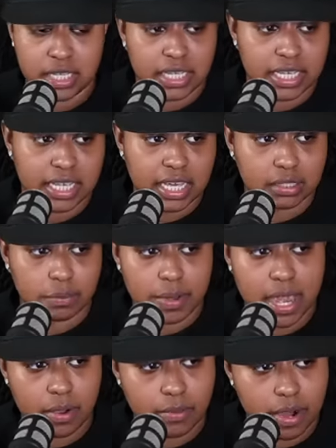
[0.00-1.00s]
He got the
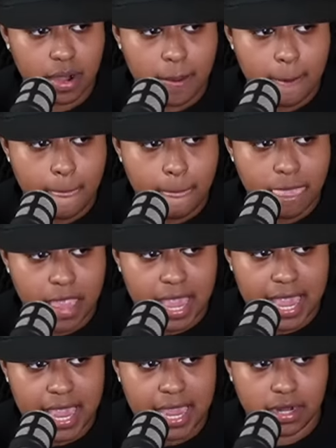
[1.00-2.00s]
power.
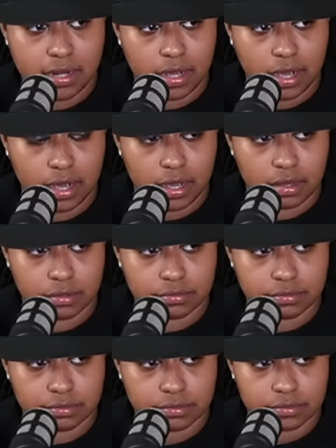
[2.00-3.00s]
And
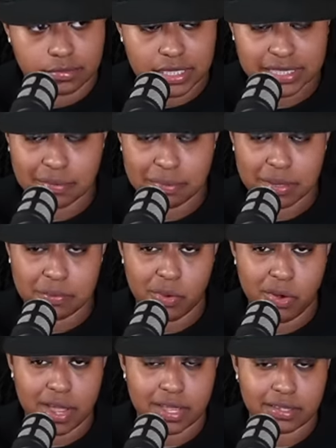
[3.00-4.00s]
that's a big
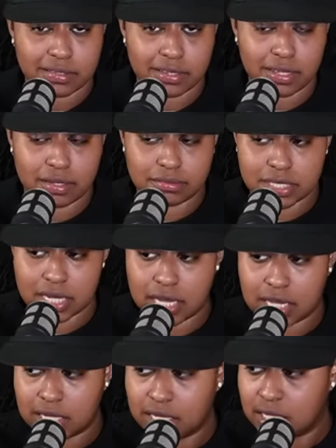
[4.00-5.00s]
boy. You know what I'm
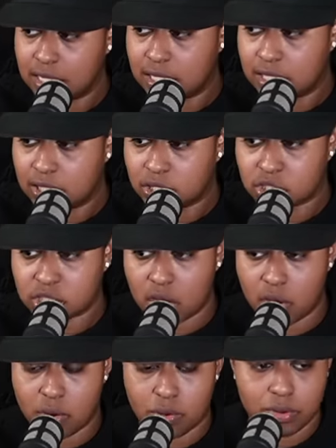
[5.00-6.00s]
saying?
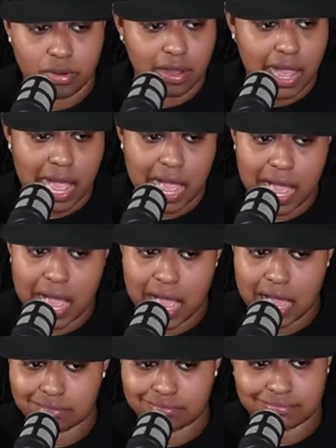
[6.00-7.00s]
So,
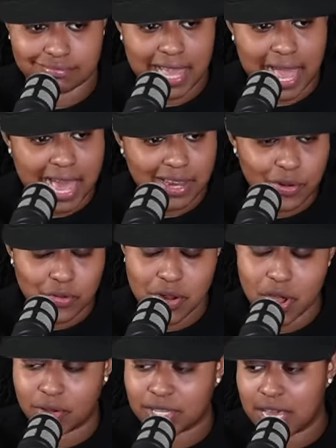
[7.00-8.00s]
I don't
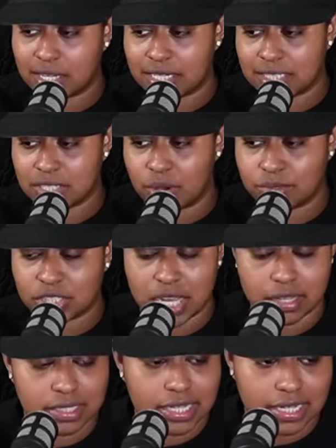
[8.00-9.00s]
know. Y'all let us know what y'all
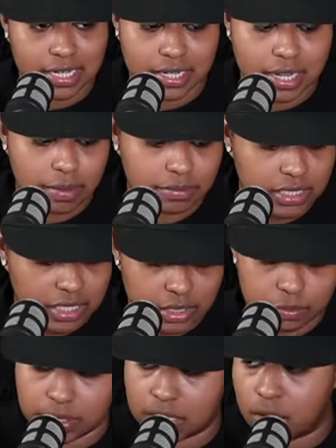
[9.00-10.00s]
think down in the comment section
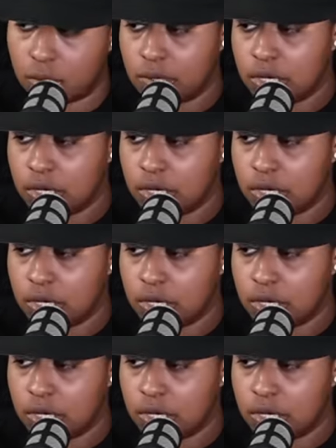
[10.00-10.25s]
below.